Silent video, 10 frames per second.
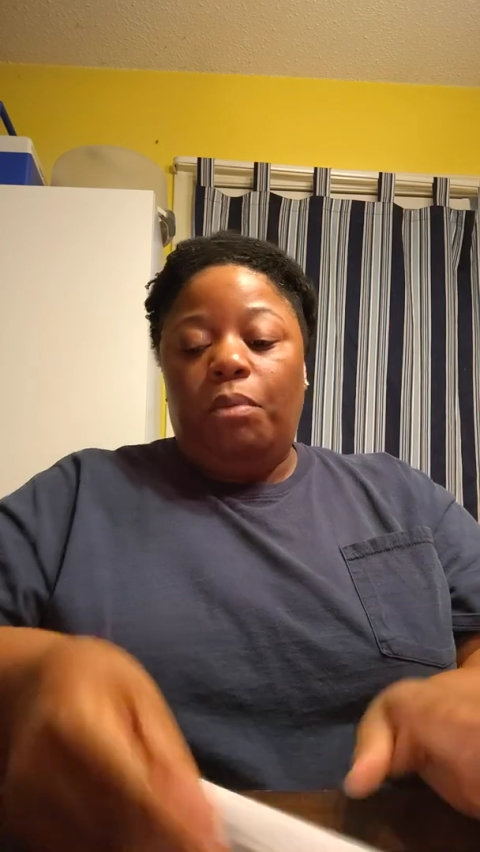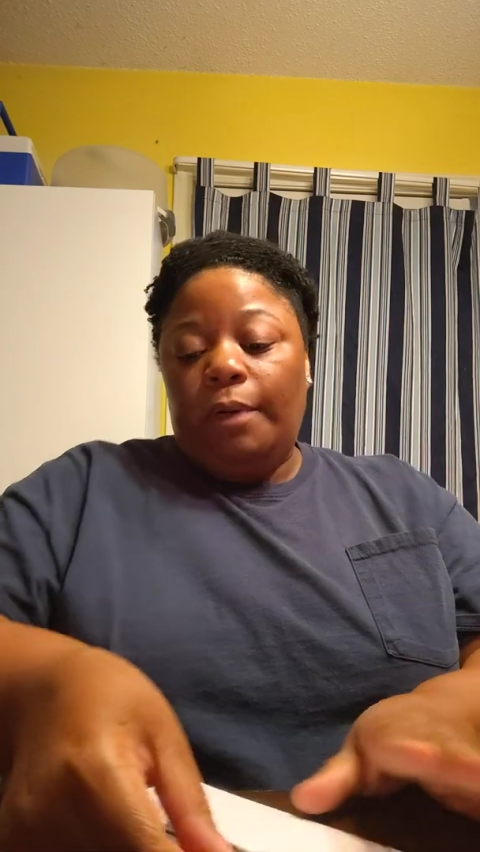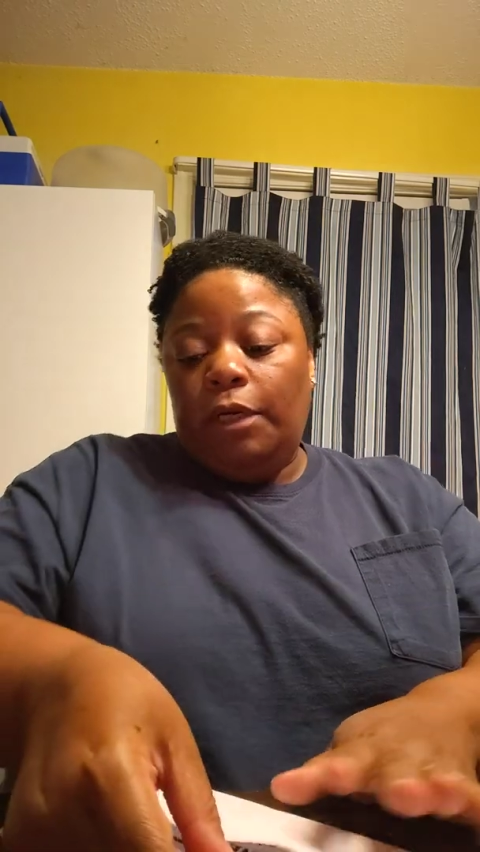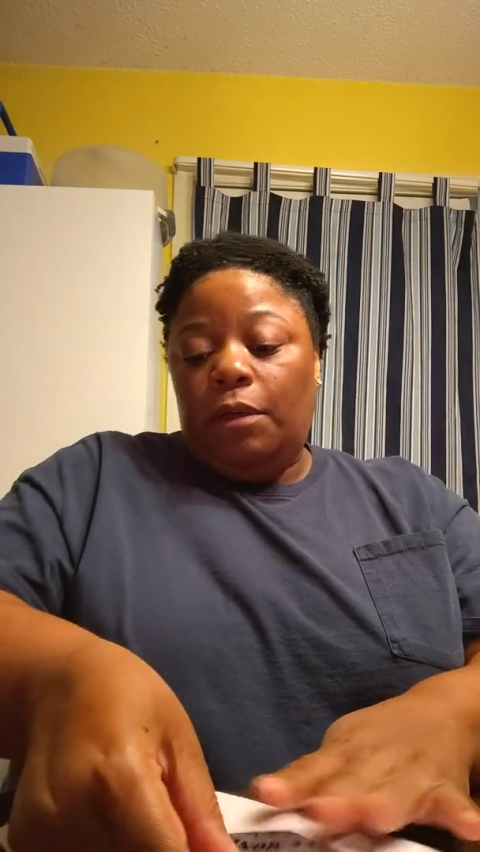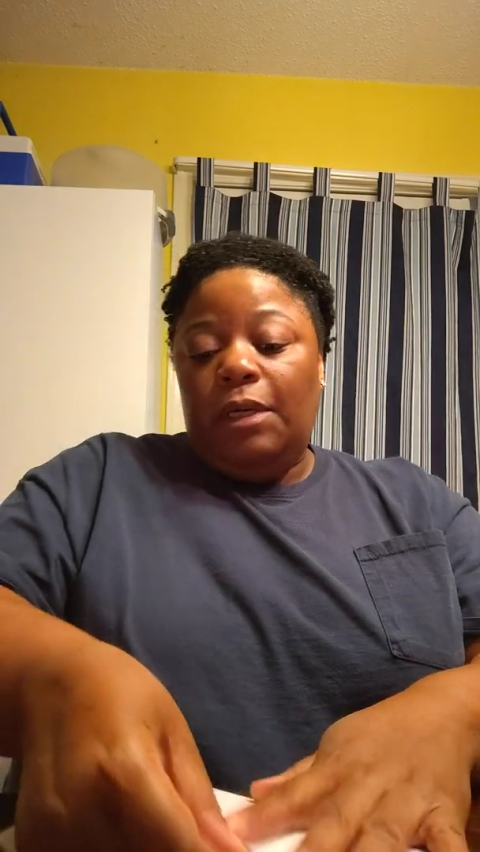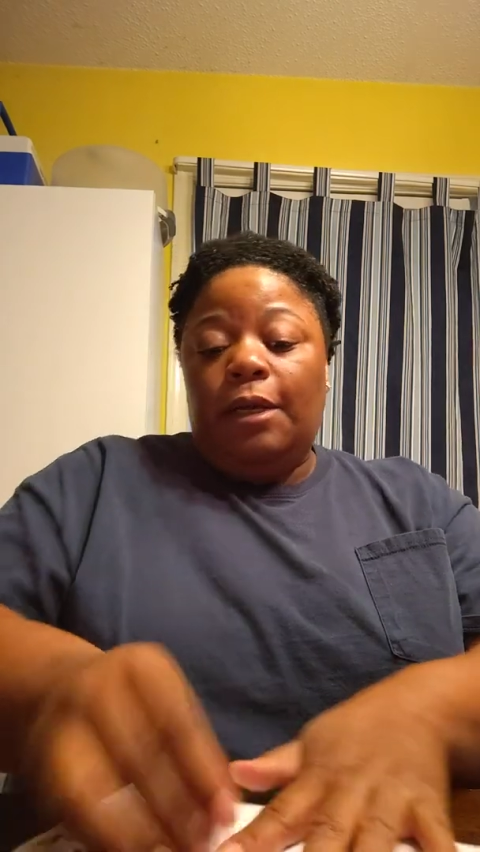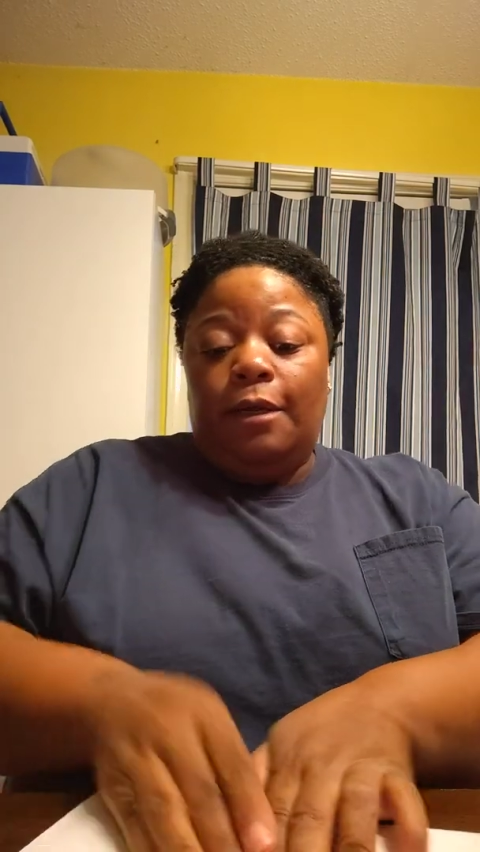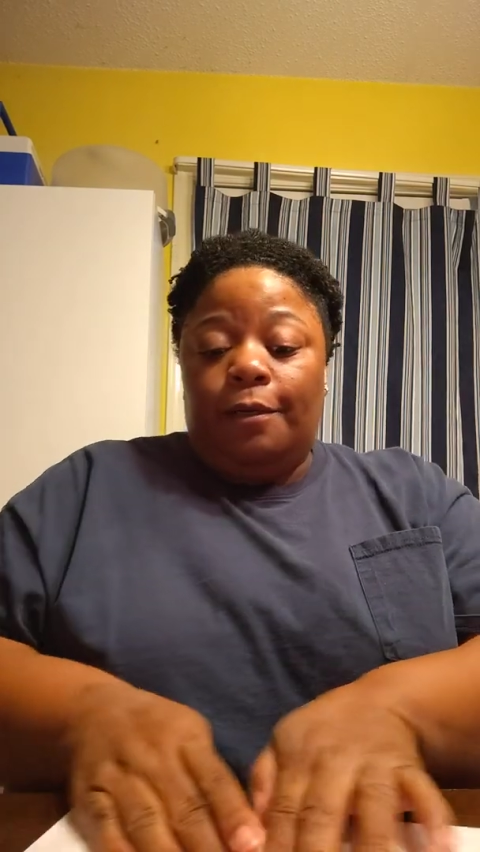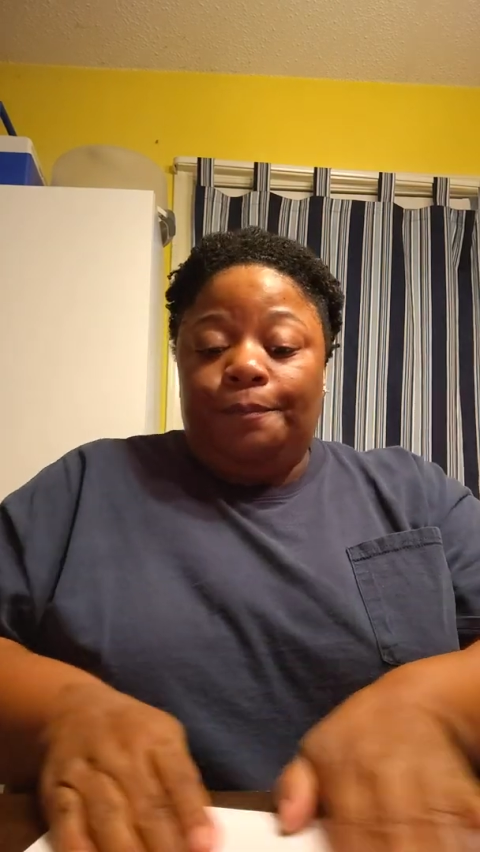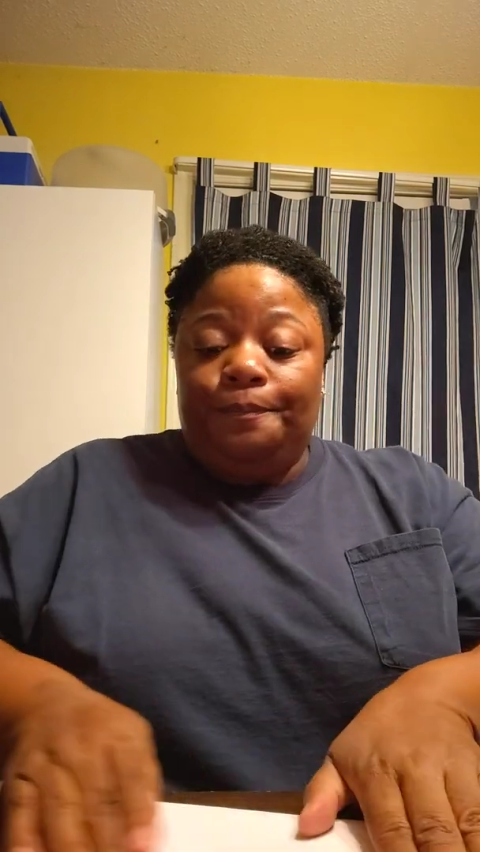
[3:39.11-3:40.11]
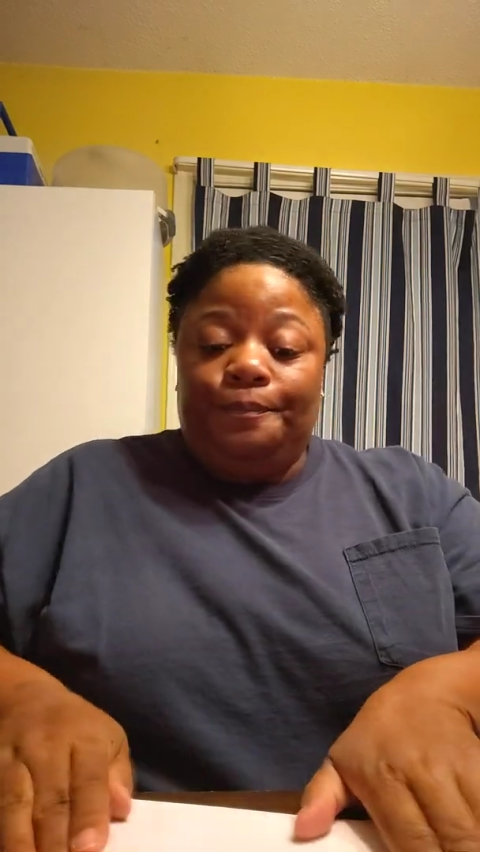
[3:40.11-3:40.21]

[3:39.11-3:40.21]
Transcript: bring you down.